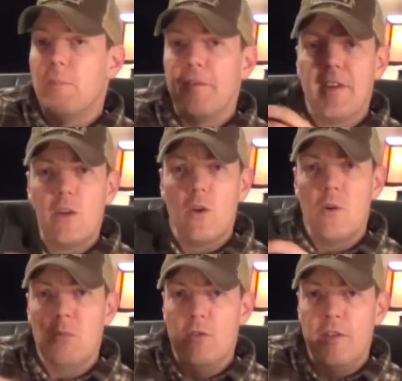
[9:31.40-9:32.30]
if I go to
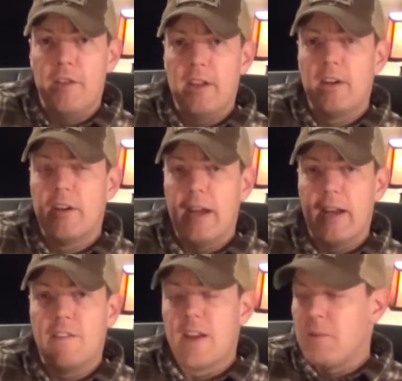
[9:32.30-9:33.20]
a movie theater
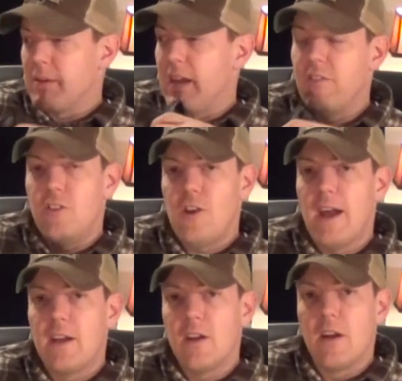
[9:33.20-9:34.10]
and I've got a big heavy
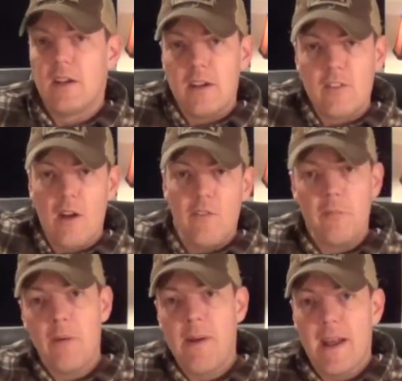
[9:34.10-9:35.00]
jacket on and it's
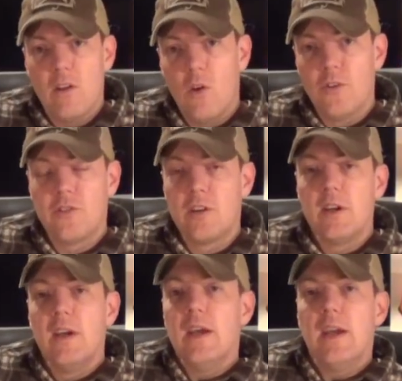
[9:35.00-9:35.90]
covering my paddle holster